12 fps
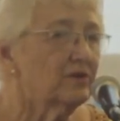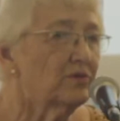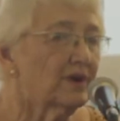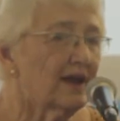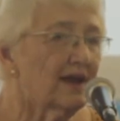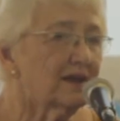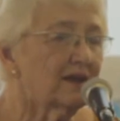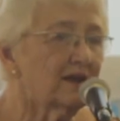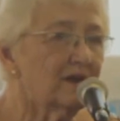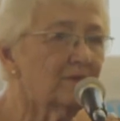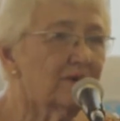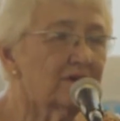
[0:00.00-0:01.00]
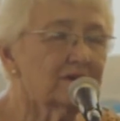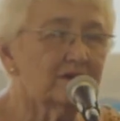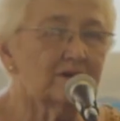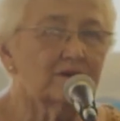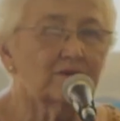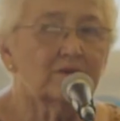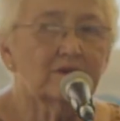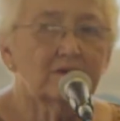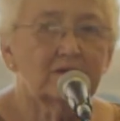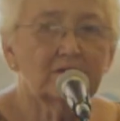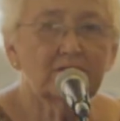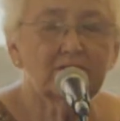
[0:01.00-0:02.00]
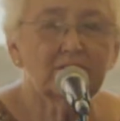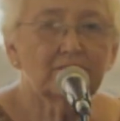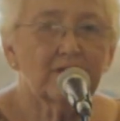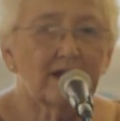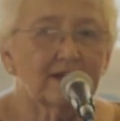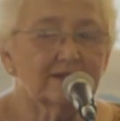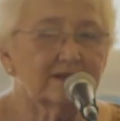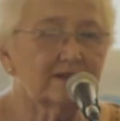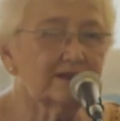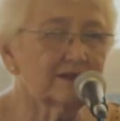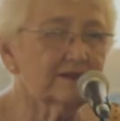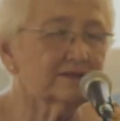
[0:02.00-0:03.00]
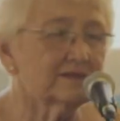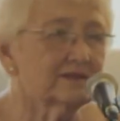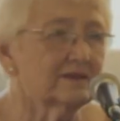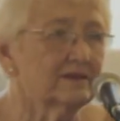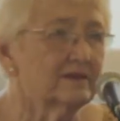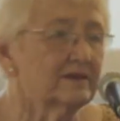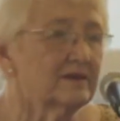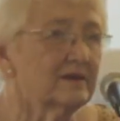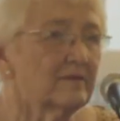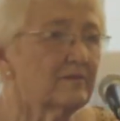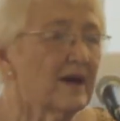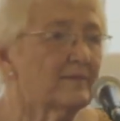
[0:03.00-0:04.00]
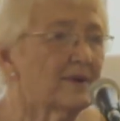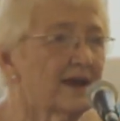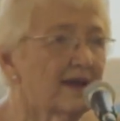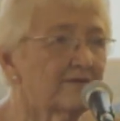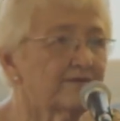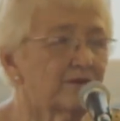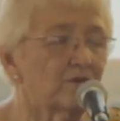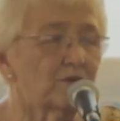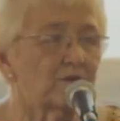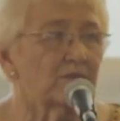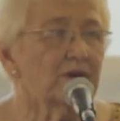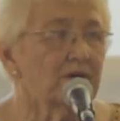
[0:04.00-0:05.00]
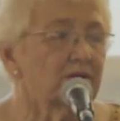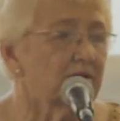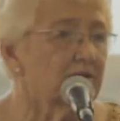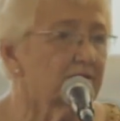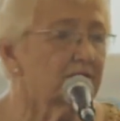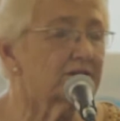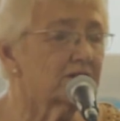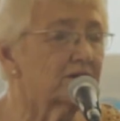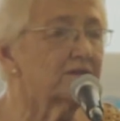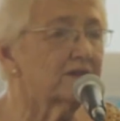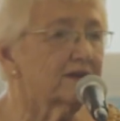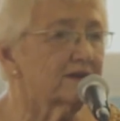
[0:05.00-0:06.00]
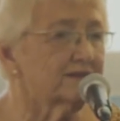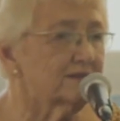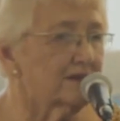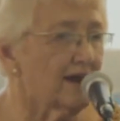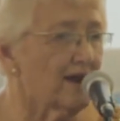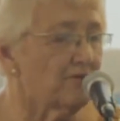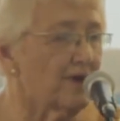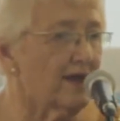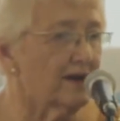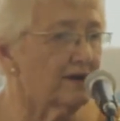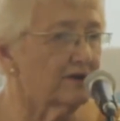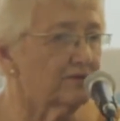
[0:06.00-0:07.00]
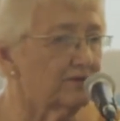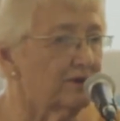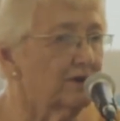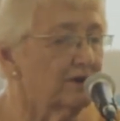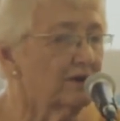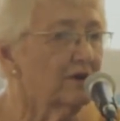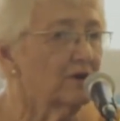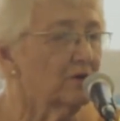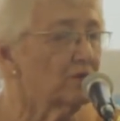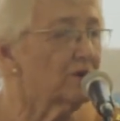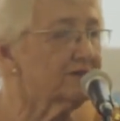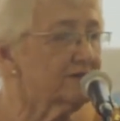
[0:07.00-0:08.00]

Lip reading: When I came into politics, my platform, the 2 things that I ran on was